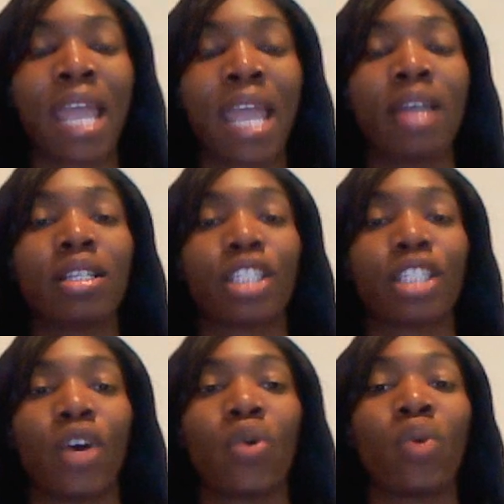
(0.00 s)
So
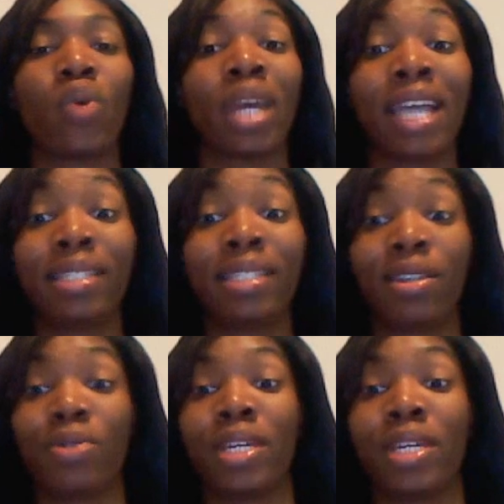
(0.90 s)
what I do
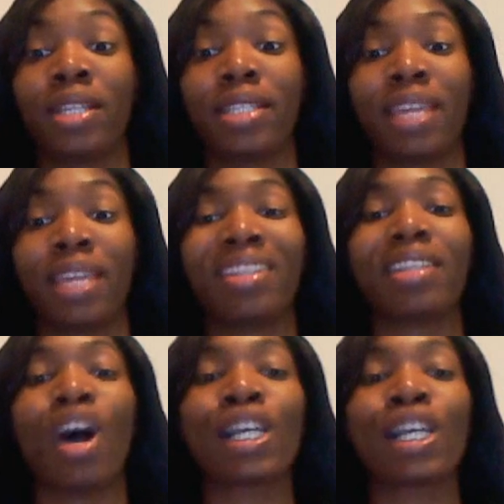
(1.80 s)
is, and this
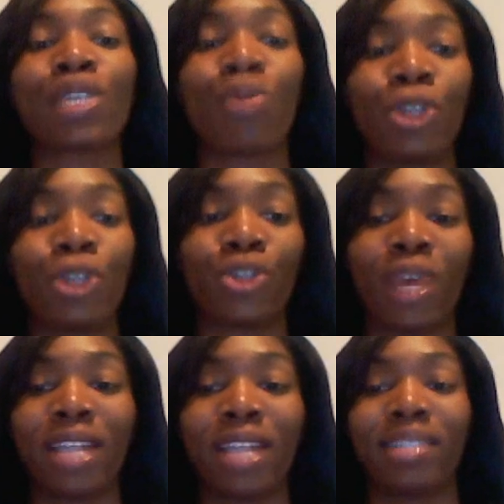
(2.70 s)
also
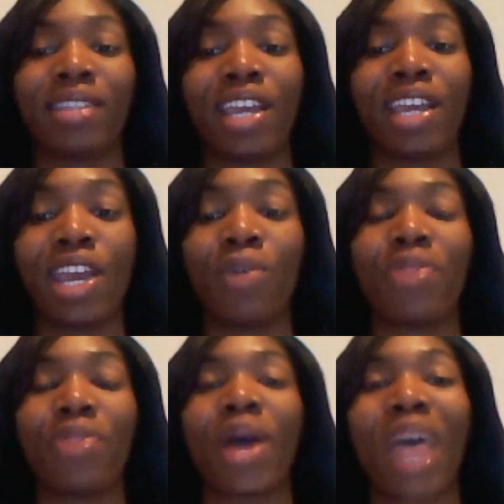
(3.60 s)
moisturizes the hair
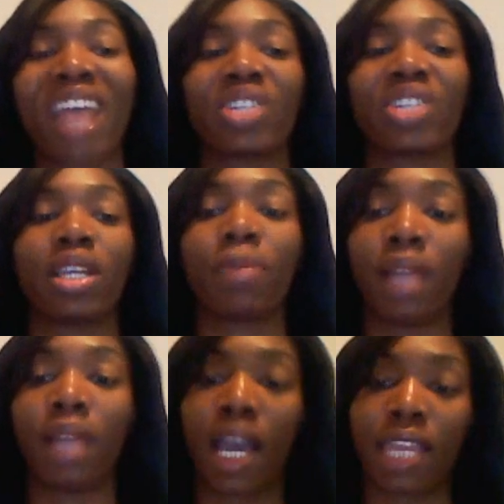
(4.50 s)
without actually
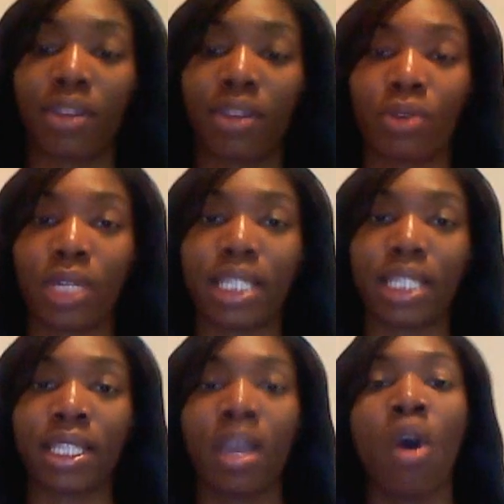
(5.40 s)
applying the grease
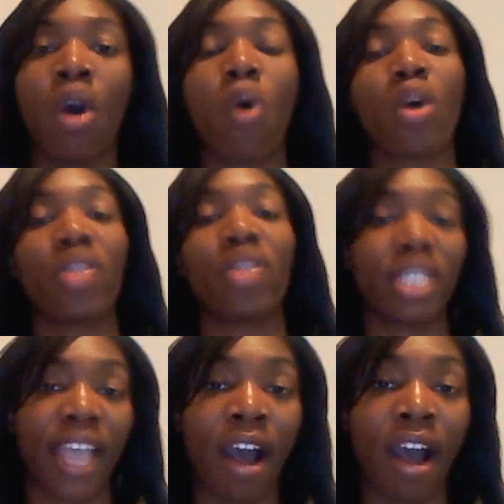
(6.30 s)
or the
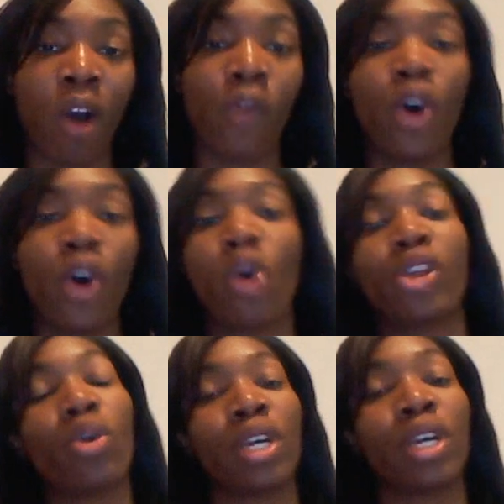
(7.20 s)
salve or the
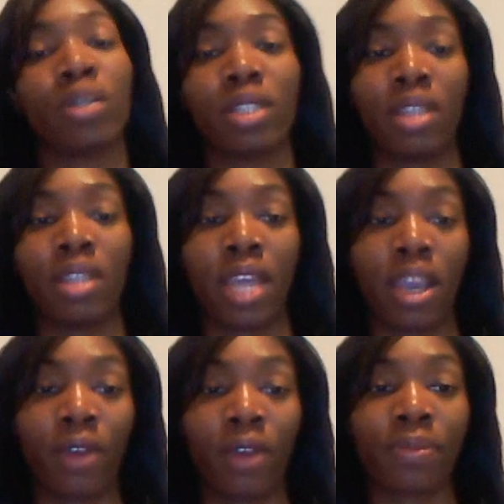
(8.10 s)
oil to the hair.